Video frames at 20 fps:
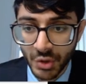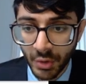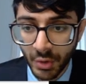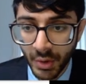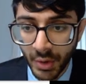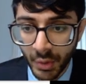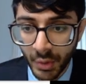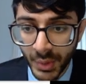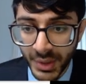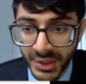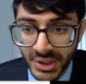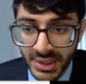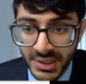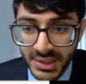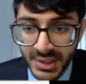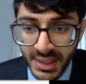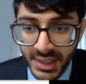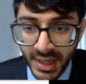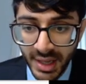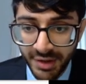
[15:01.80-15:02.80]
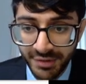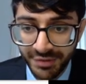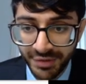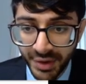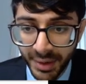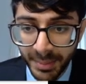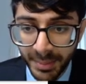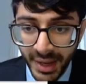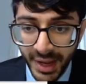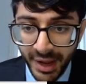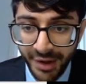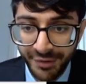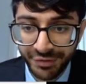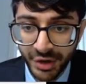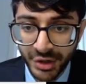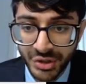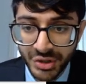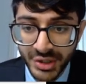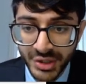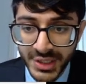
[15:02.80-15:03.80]
So we just did AFib.
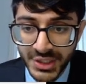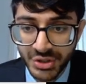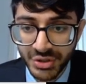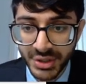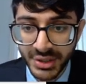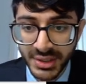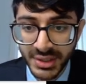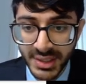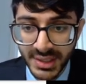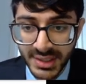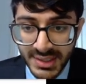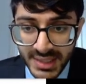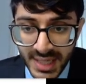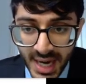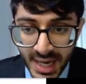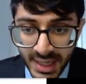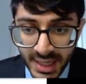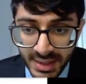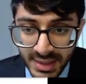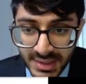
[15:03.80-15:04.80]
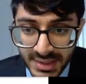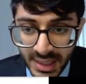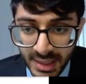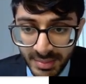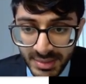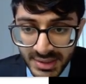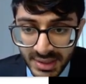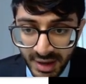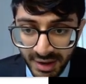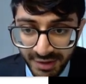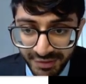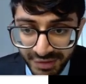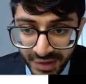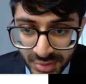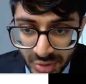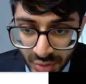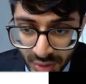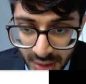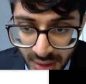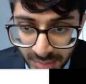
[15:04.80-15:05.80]
A-flutter is treated exactly the same as
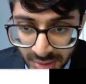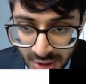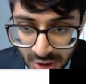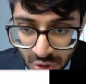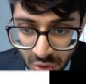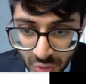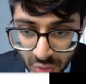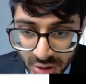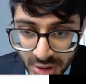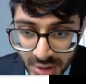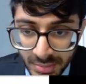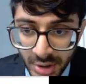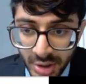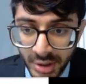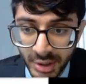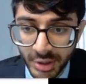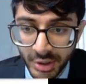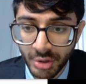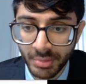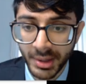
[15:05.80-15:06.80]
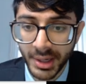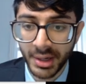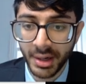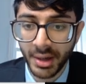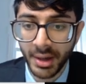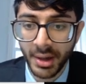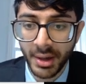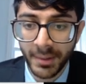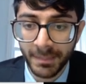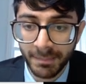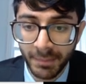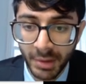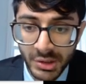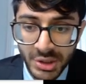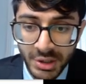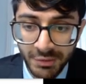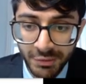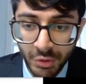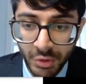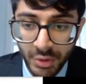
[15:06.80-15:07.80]
AFib, so keep these two similar in your mind.
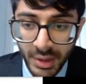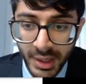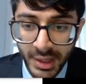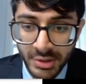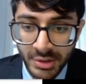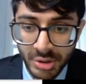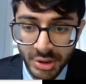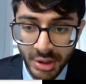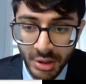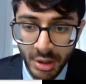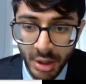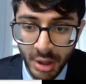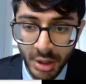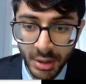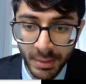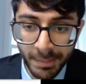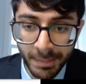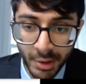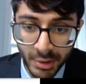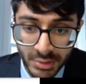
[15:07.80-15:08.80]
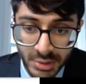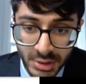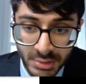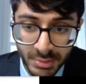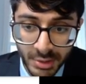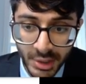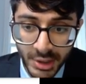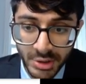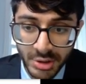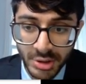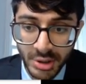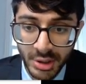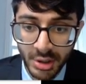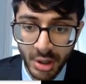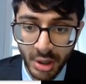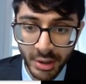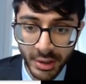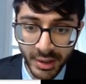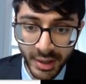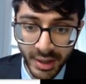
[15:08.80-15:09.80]
Multifocal atrial tachycardia, paroxysmal atrial
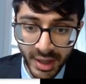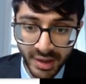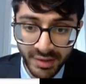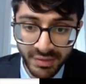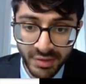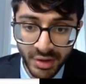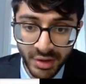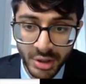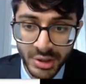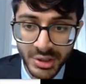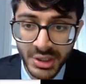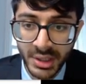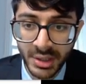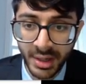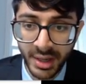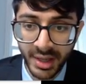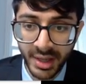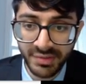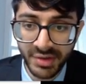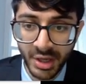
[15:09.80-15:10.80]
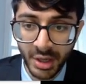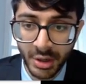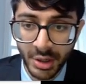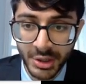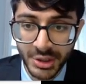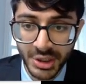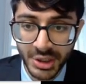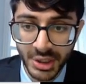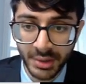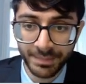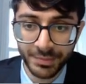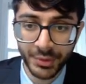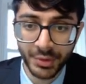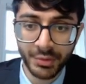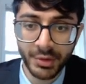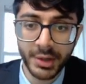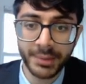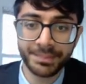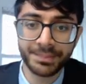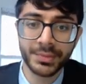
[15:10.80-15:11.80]
tachycardia, AVRT, and AVNRT,
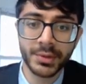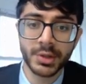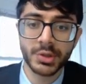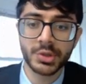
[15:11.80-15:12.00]
right?